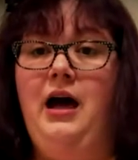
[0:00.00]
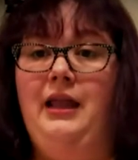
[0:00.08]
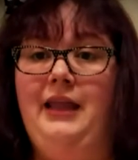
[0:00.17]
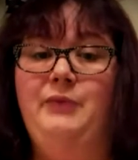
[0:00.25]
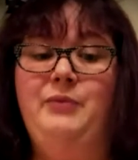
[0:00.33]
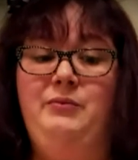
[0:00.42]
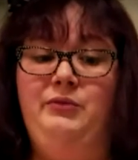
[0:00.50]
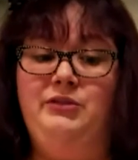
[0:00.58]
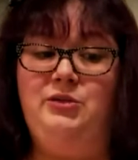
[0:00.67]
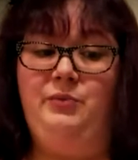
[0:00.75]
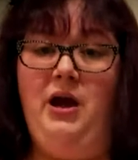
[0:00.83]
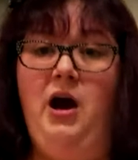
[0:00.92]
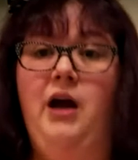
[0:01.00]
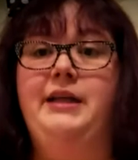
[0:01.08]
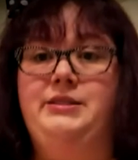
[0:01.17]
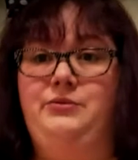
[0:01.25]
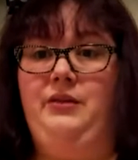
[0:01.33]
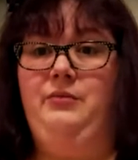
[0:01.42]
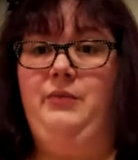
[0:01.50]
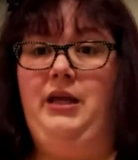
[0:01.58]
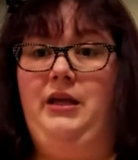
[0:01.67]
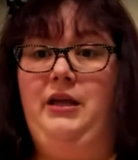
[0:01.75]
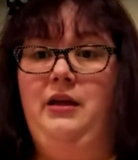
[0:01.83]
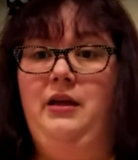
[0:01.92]
I like people to be honest with
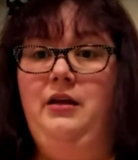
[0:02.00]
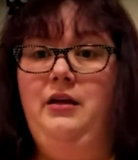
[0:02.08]
me.